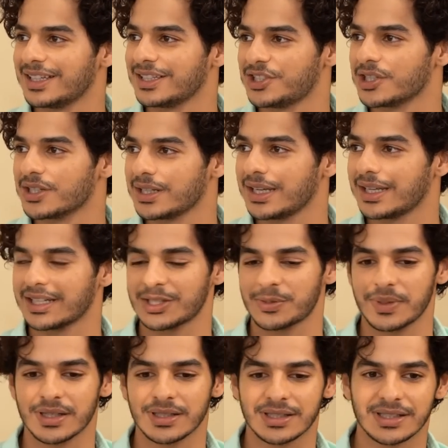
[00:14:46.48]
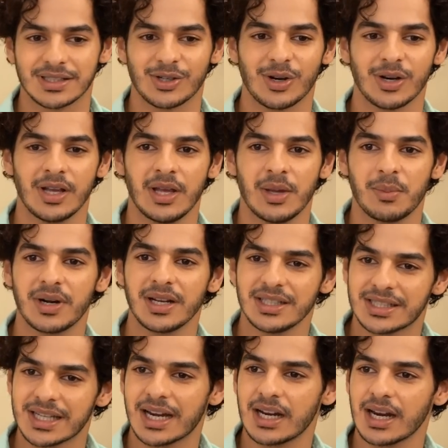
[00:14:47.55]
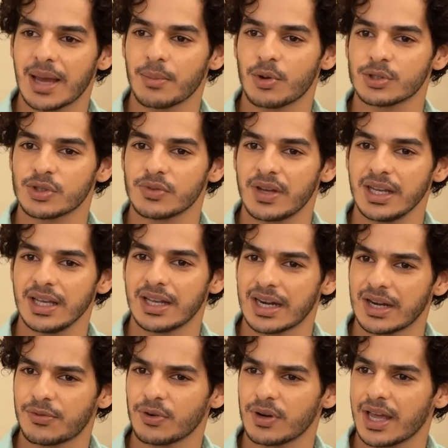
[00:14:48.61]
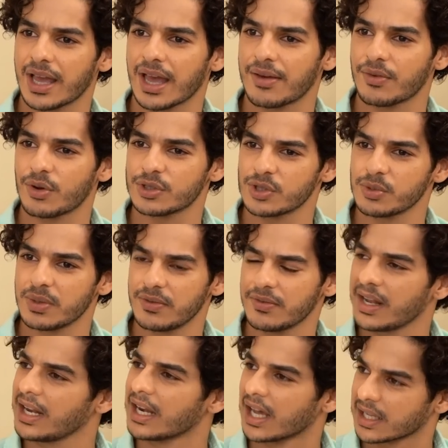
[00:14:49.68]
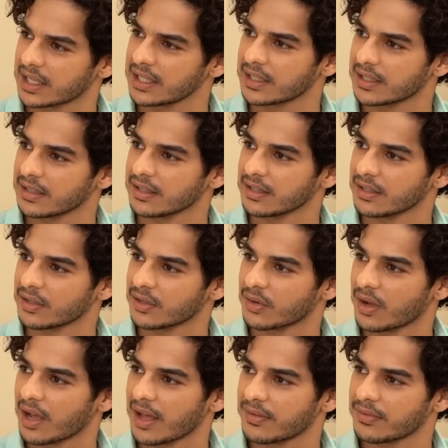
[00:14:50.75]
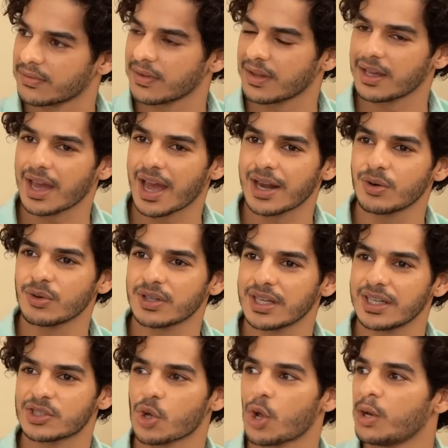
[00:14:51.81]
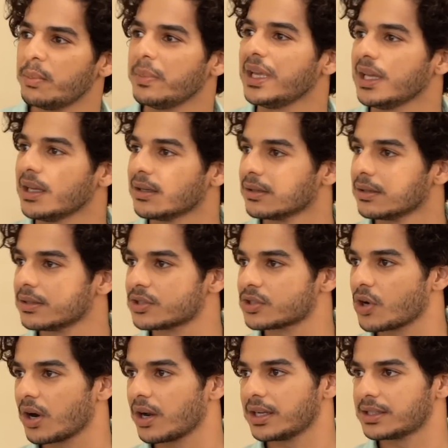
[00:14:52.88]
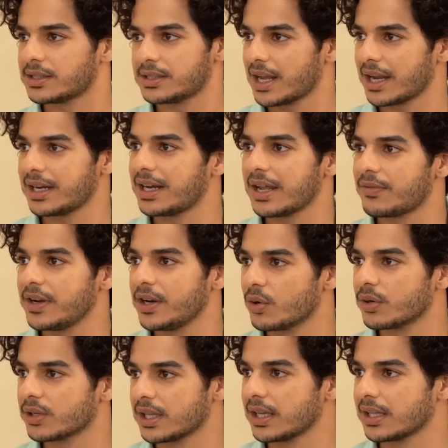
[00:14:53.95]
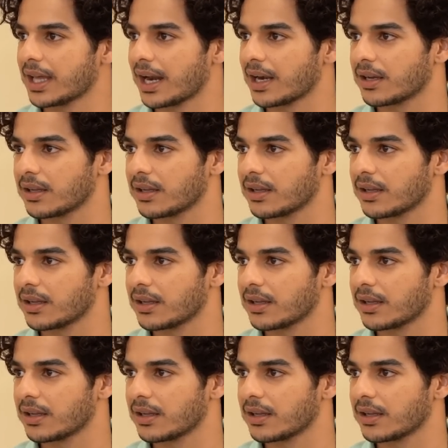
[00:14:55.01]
journey and experiences and all. But in general, I'm also very grateful. Like I've also been very lucky. You know, I've I don't think it's all me. It's not. It, I definitely don't think that.